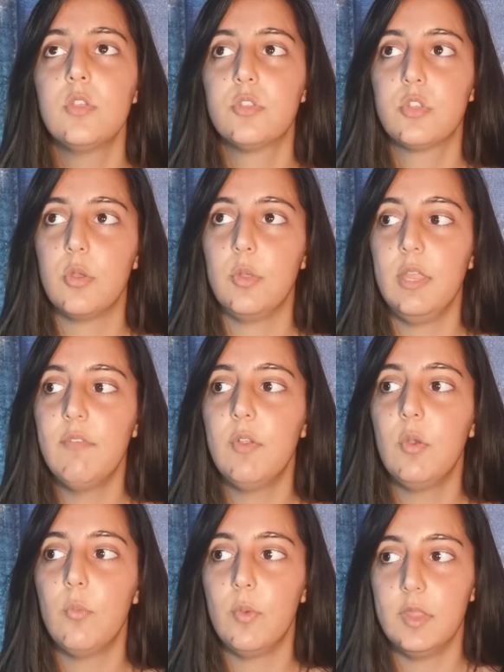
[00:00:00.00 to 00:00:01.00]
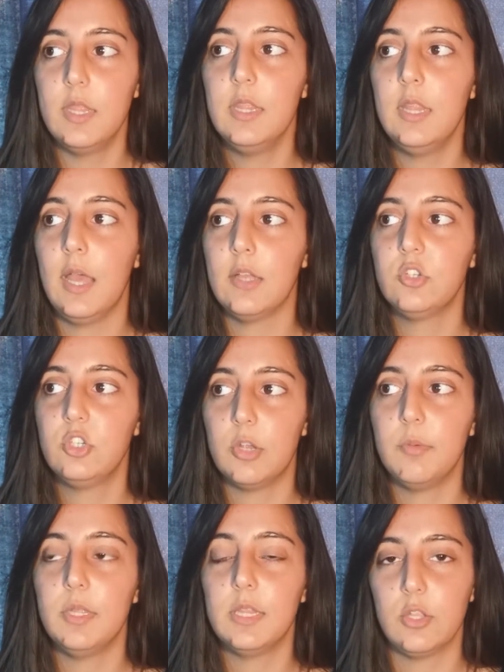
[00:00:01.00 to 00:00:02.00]
So even within that,
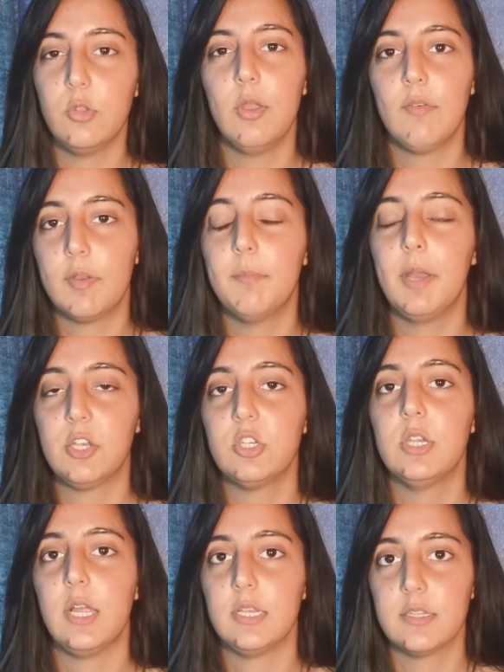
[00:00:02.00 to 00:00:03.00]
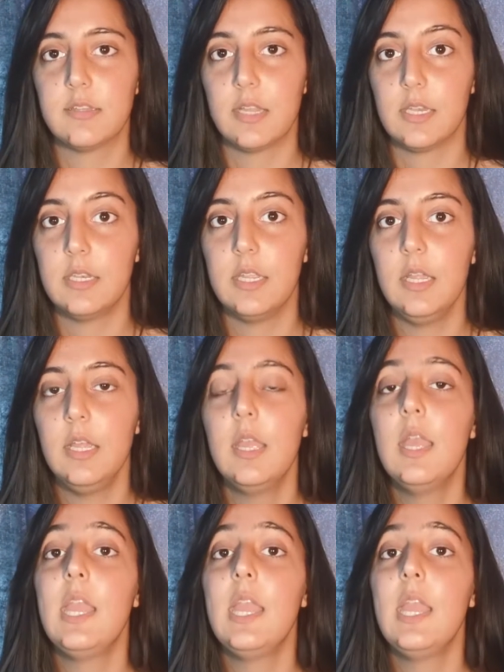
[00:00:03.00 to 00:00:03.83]
showing that you have compassionate understanding,